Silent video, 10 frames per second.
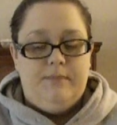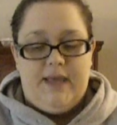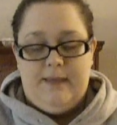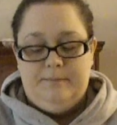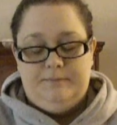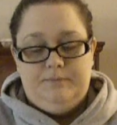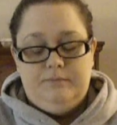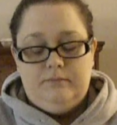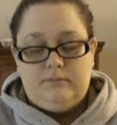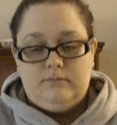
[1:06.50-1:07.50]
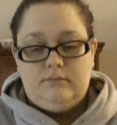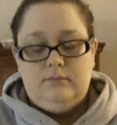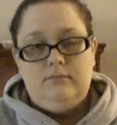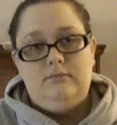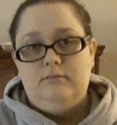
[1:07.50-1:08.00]
But
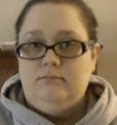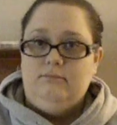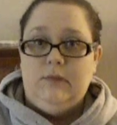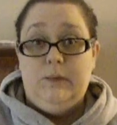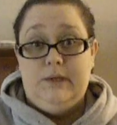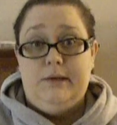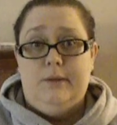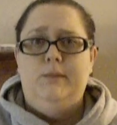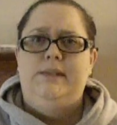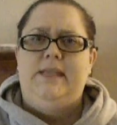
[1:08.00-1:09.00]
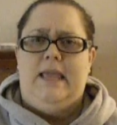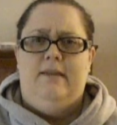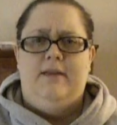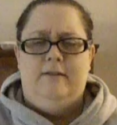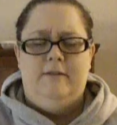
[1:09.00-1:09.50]
we don't know. We'll
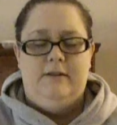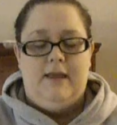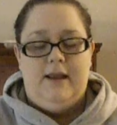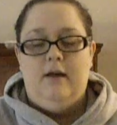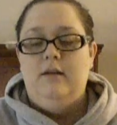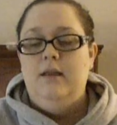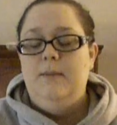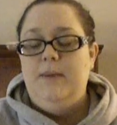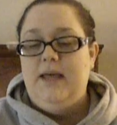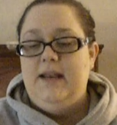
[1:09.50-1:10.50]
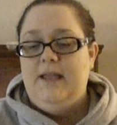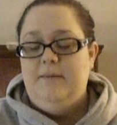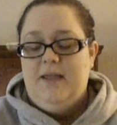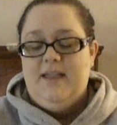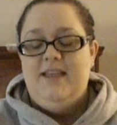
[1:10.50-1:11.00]
see if I can figure that out. But
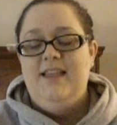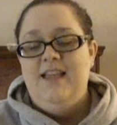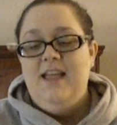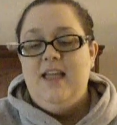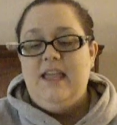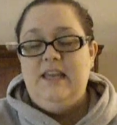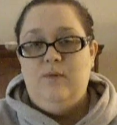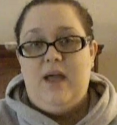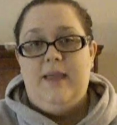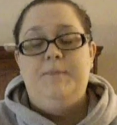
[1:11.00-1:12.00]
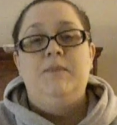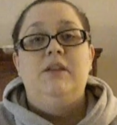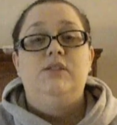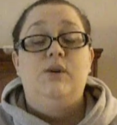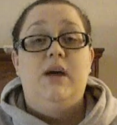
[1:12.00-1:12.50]
anyway,
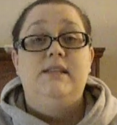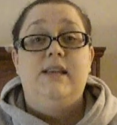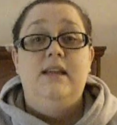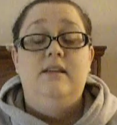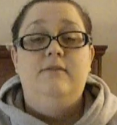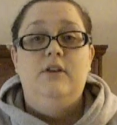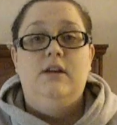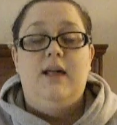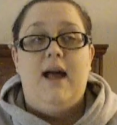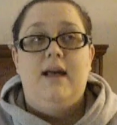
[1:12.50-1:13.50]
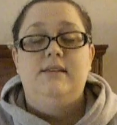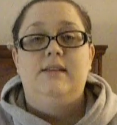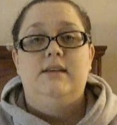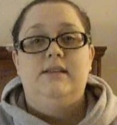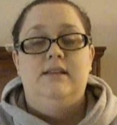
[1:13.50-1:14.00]
so I signed up for a
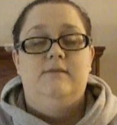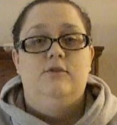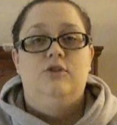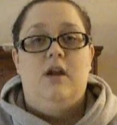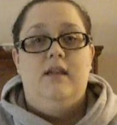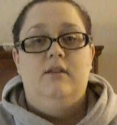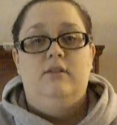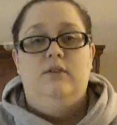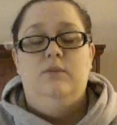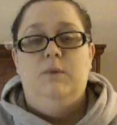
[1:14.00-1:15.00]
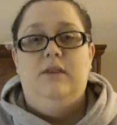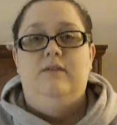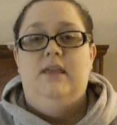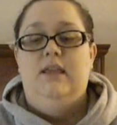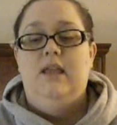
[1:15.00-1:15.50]
class. I signed up for triangle loom
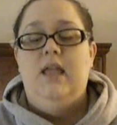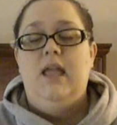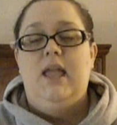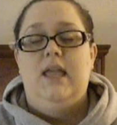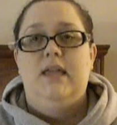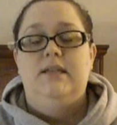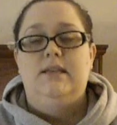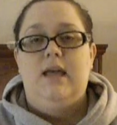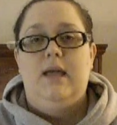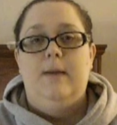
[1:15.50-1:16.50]
weaving, and